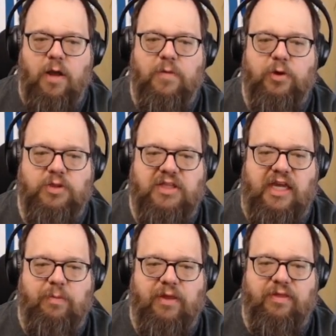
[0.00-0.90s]
who's
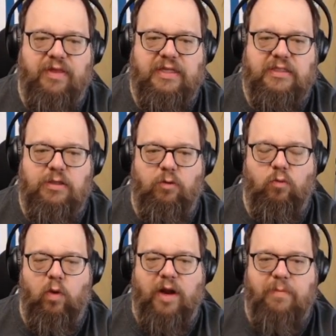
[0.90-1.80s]
keeping this
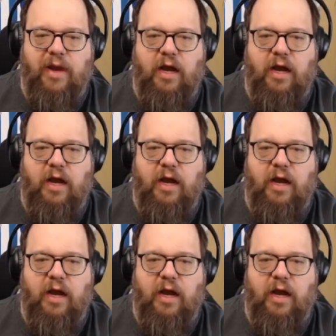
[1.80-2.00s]
right back